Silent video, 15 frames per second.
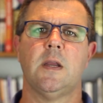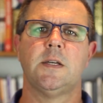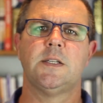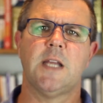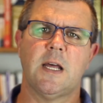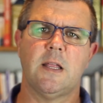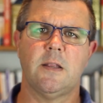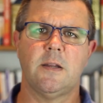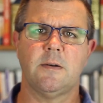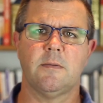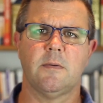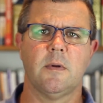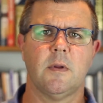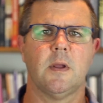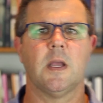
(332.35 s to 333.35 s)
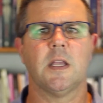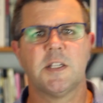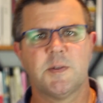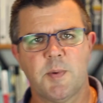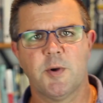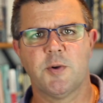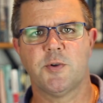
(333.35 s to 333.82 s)
talent and
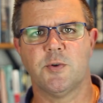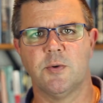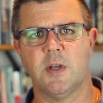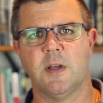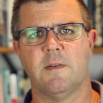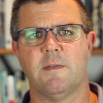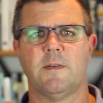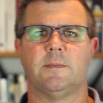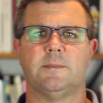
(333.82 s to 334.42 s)
spiritual gift.